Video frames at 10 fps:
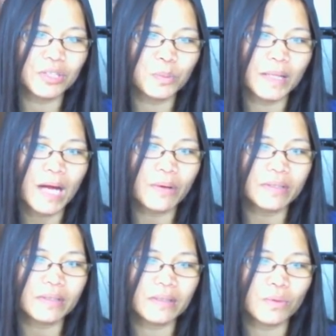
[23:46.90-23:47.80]

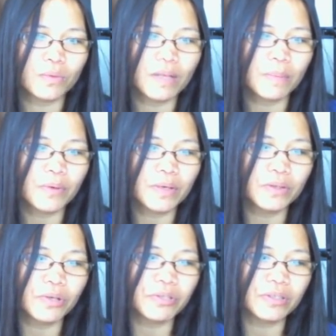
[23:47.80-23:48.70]
Palawan is the
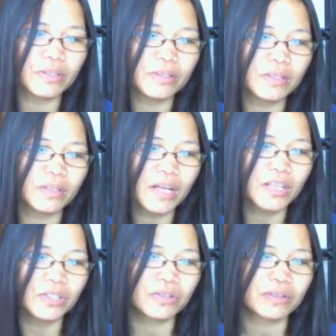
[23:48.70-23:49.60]
#1 tourist
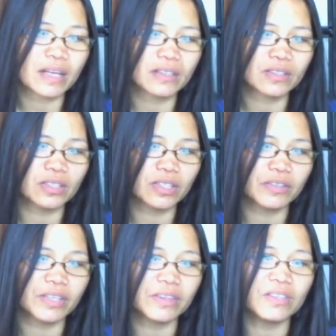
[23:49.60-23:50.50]
destination next
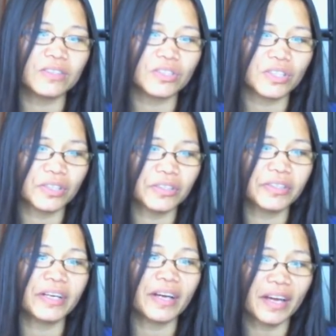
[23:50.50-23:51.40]
year and this year.
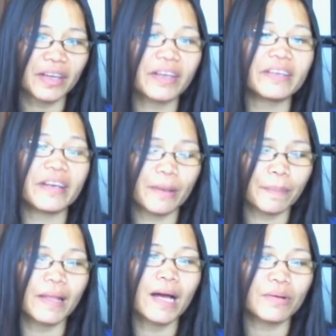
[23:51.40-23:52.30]
Yeah,
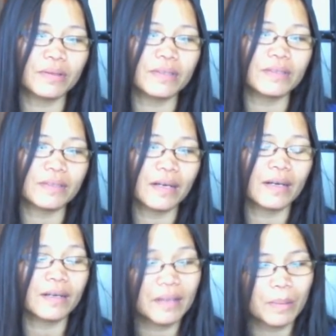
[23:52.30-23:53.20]
Palawan is
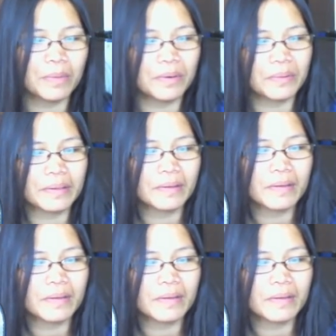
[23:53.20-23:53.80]
the #1.